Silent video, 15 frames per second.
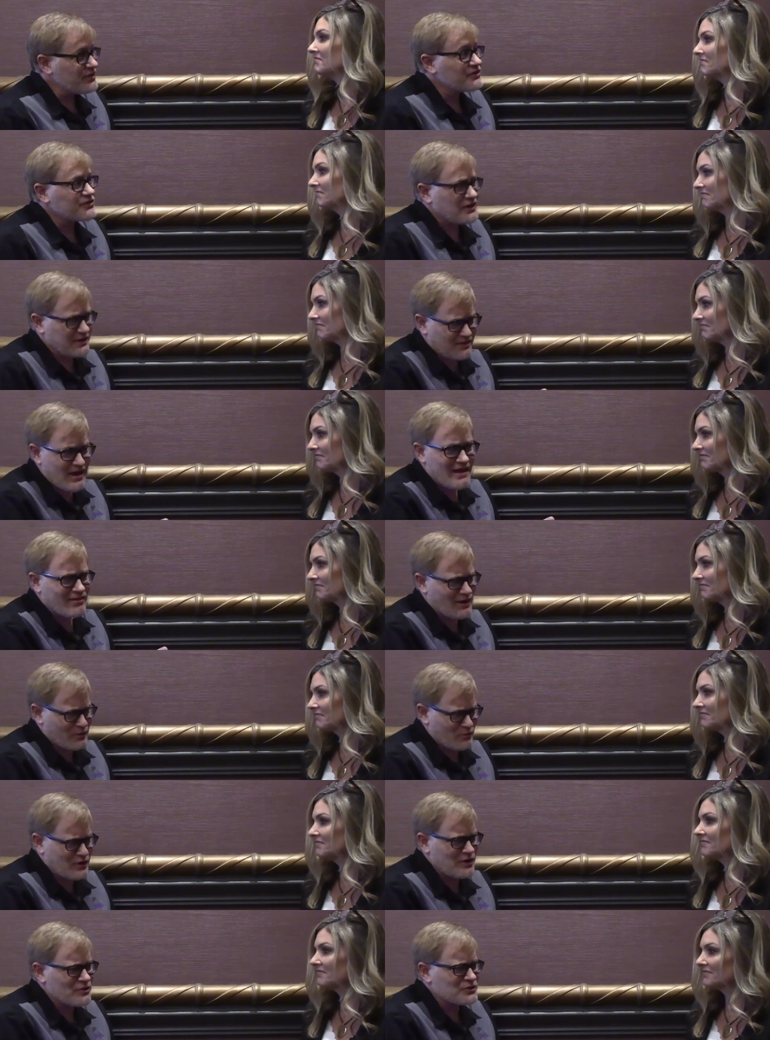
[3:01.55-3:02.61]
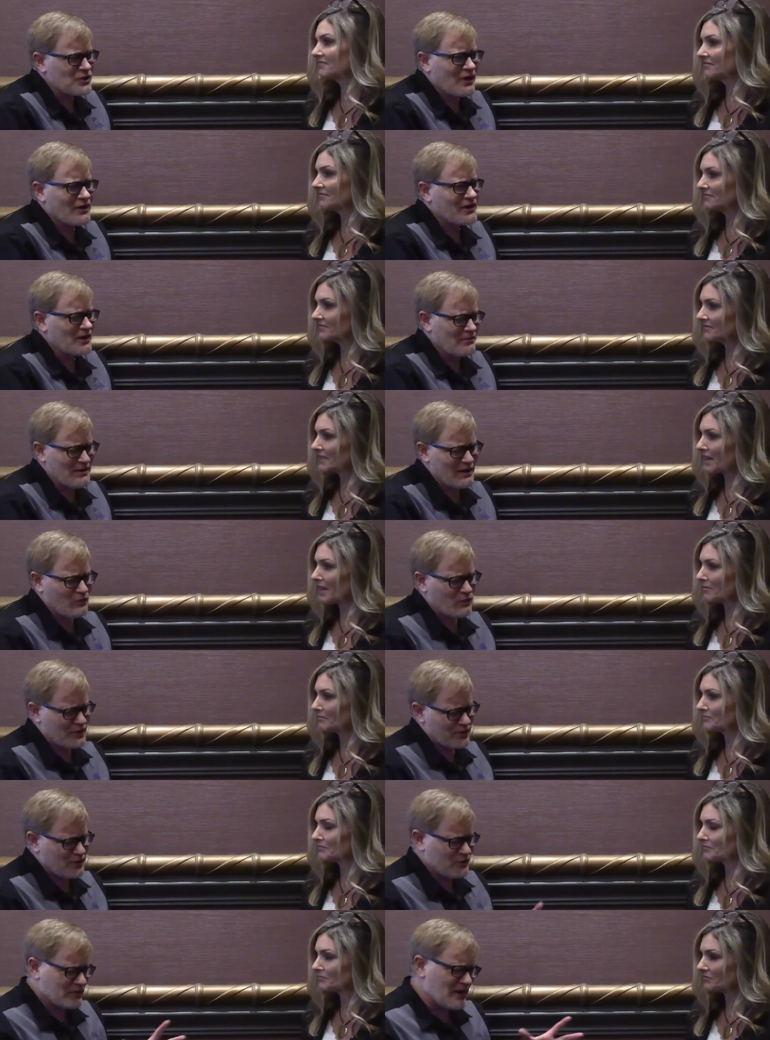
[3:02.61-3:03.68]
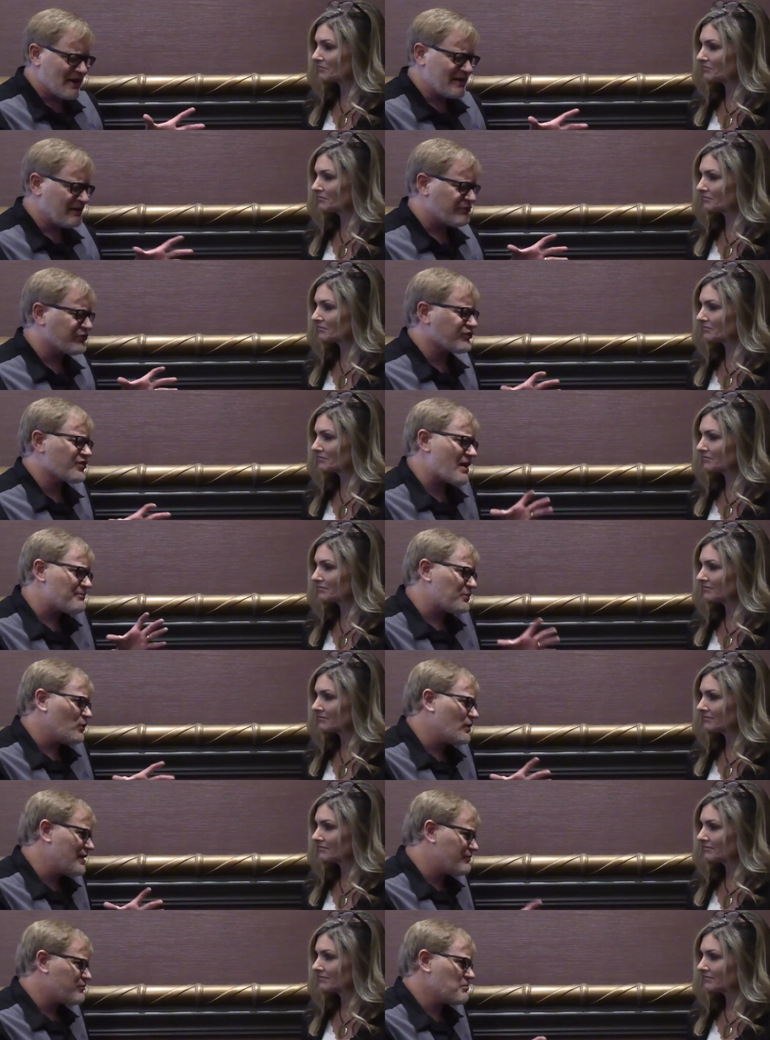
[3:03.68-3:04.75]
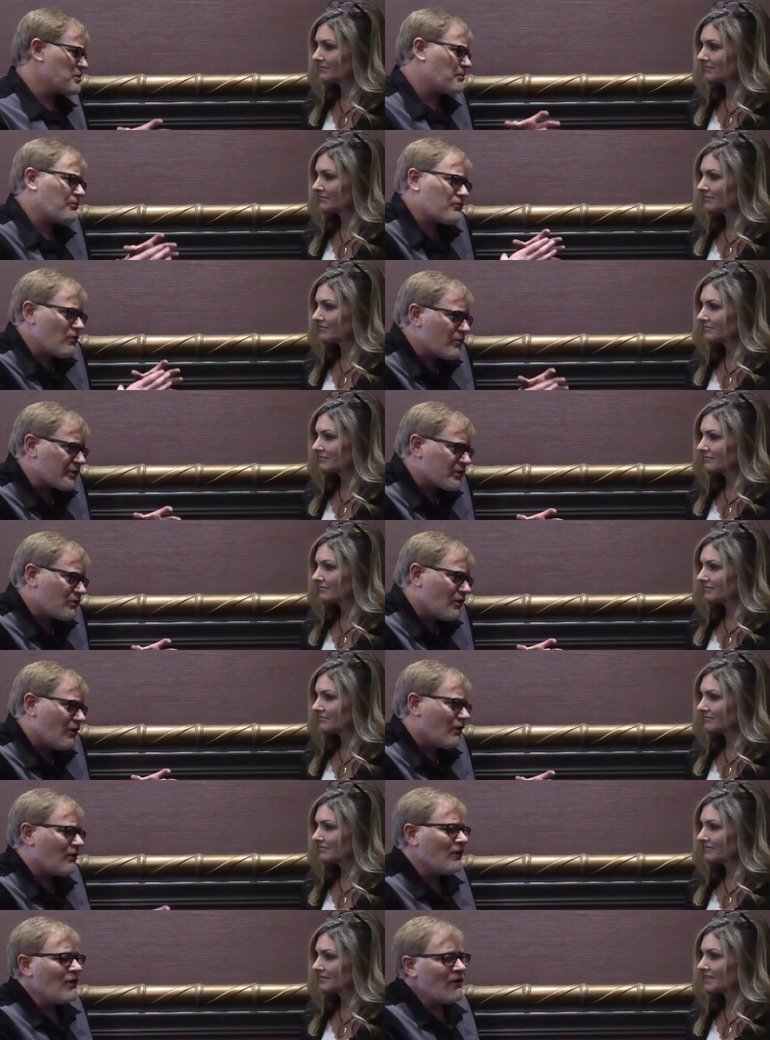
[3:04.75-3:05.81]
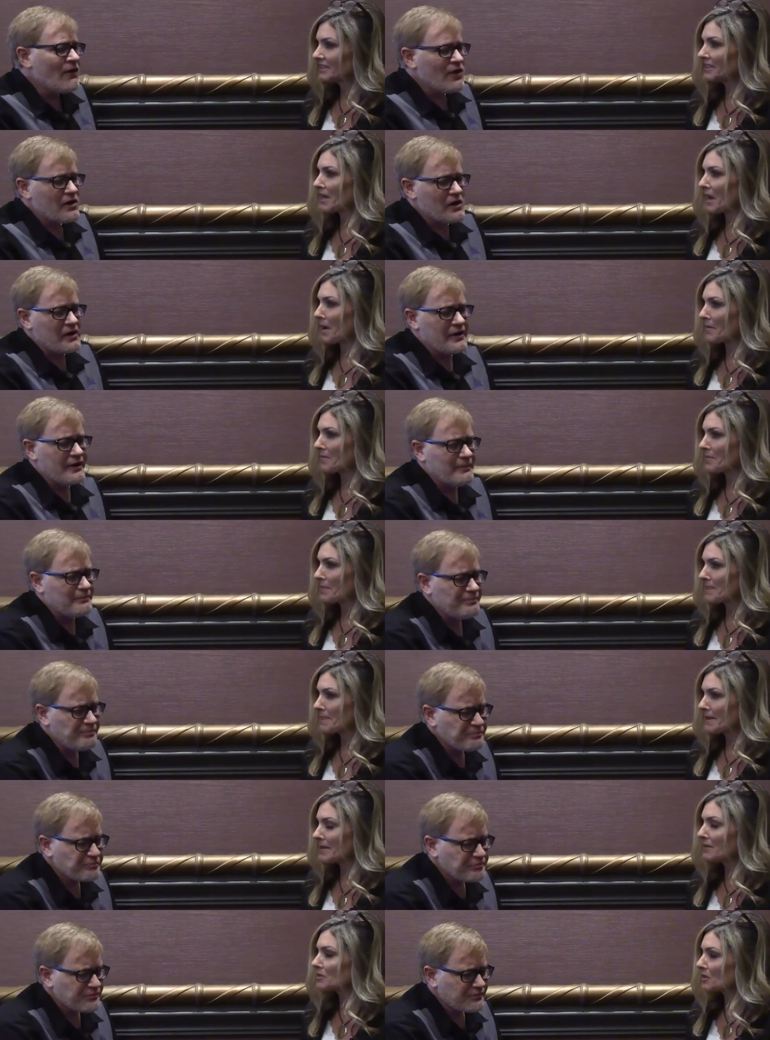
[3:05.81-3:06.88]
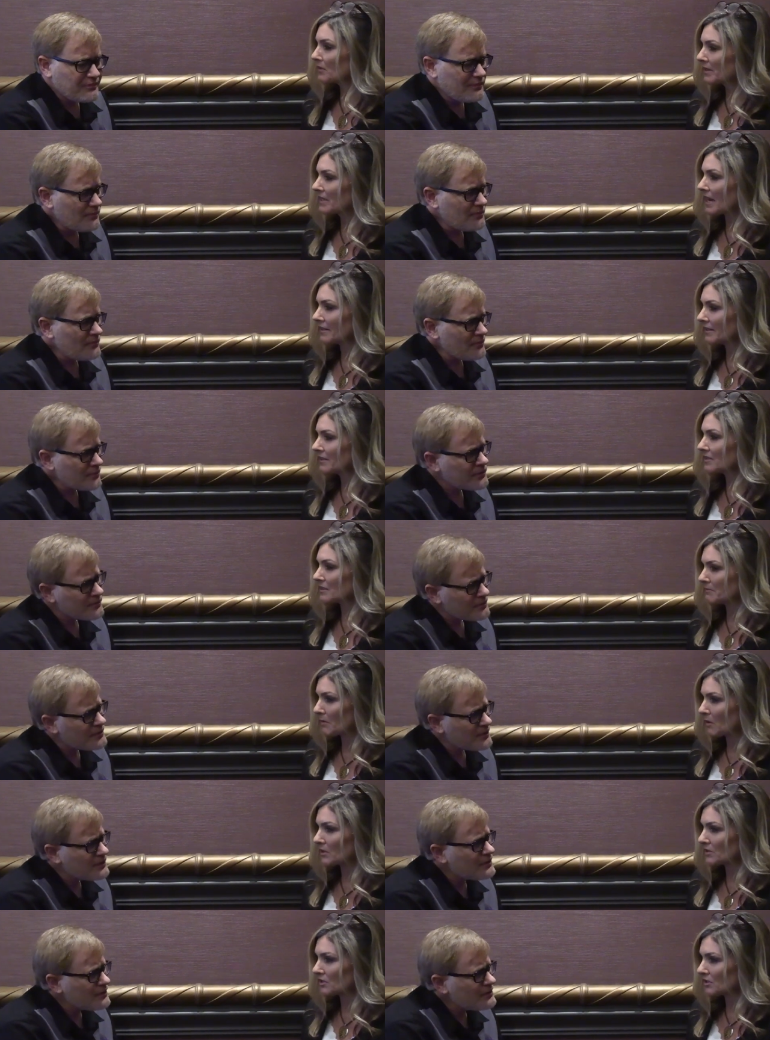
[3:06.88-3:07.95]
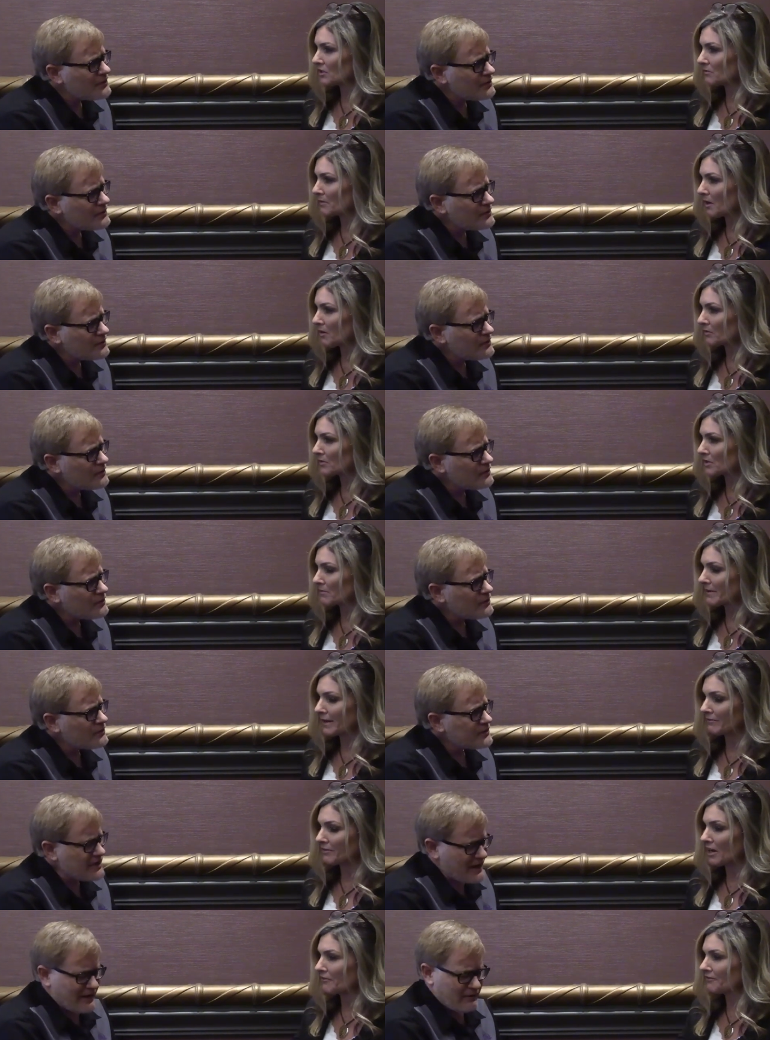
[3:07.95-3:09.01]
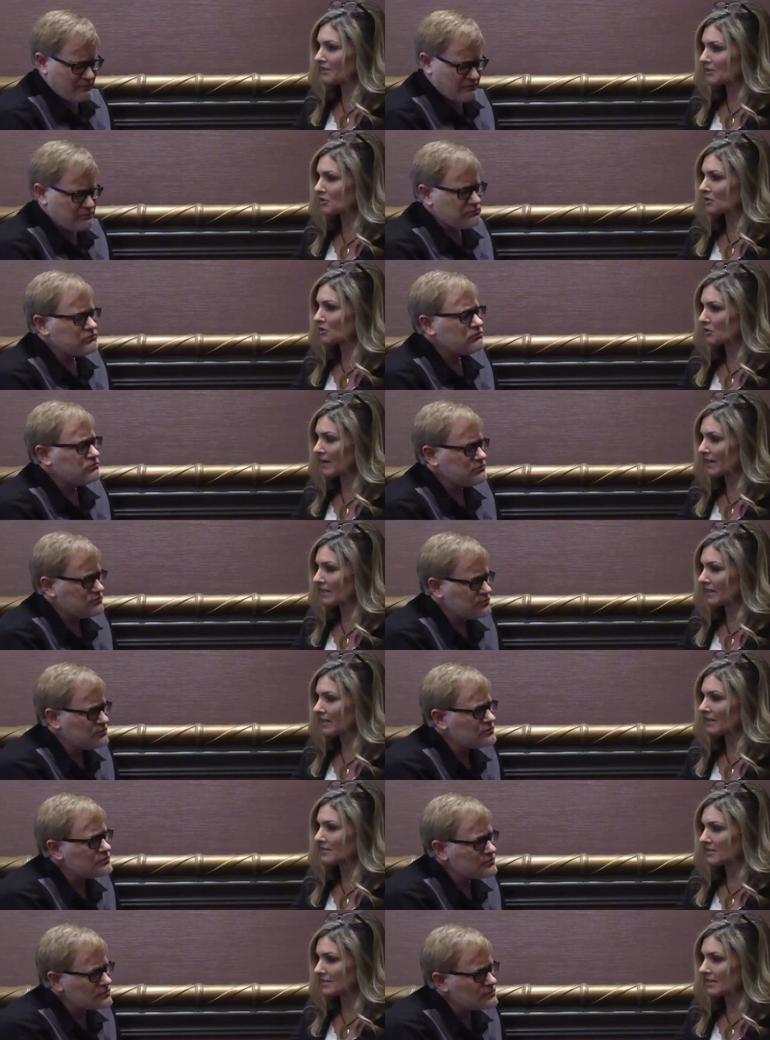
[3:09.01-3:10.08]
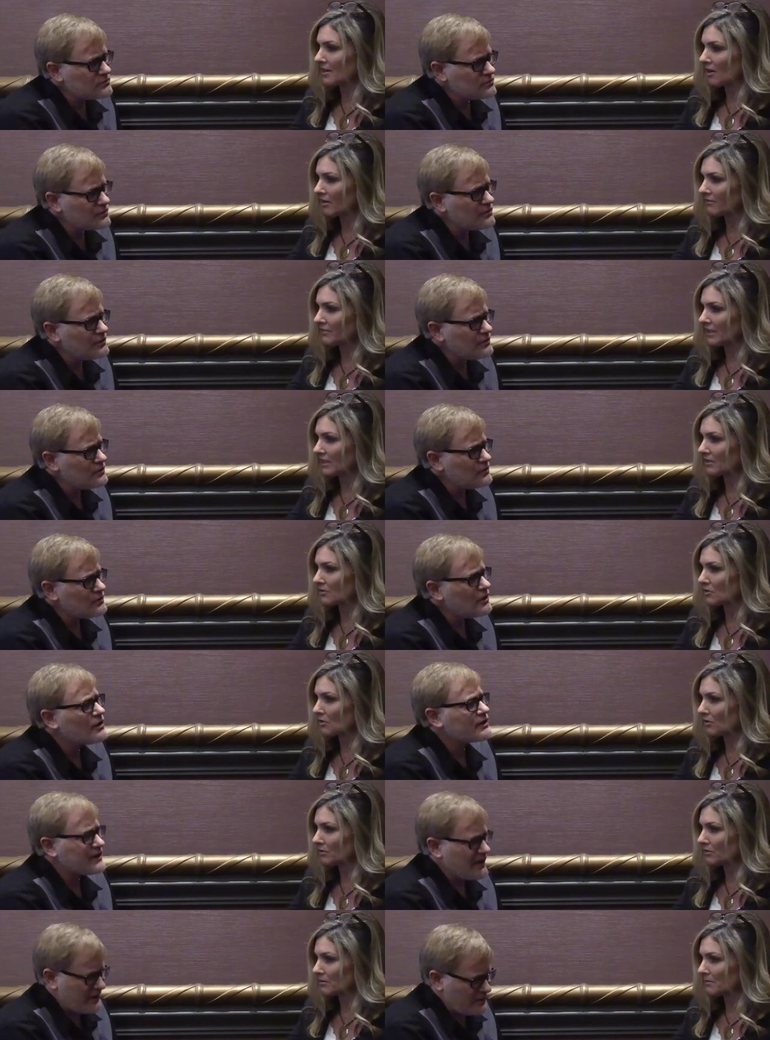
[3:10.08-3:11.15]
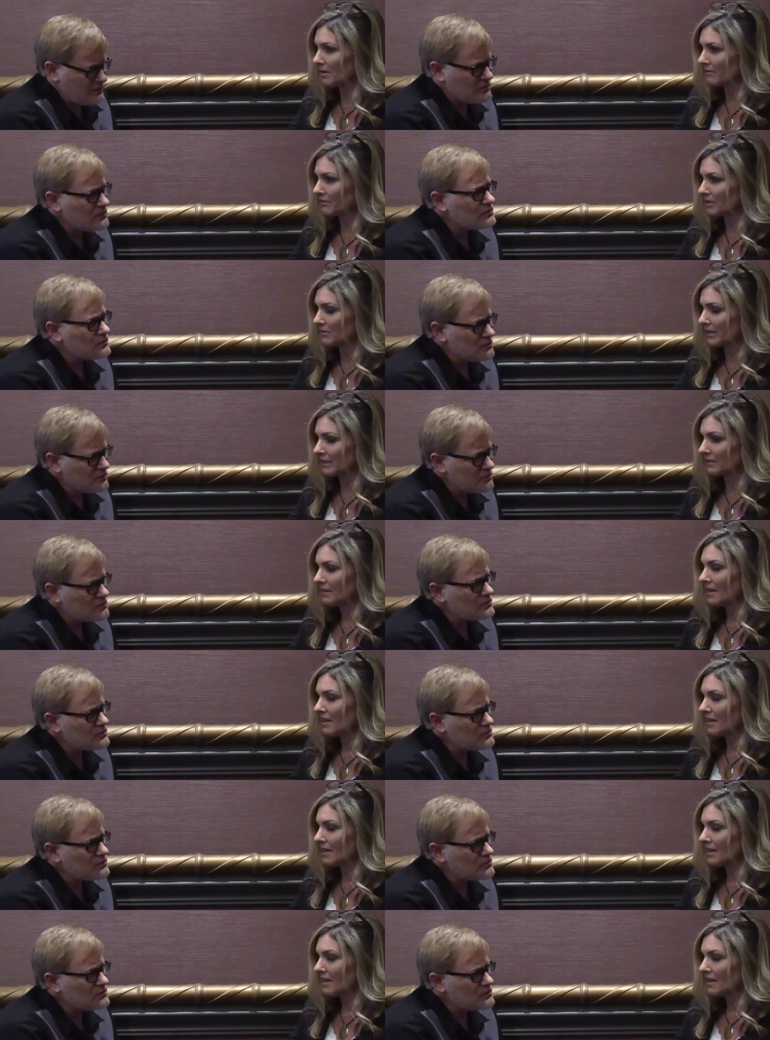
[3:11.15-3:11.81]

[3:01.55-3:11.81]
Speaker 1: things like that, like what you're talking about, yeah. where you kind of step away from the protocol.
Speaker 2: Yeah. Um, yeah. So I think it's important to do both. So my yeah. official training is CRV, controlled okay. remote viewing.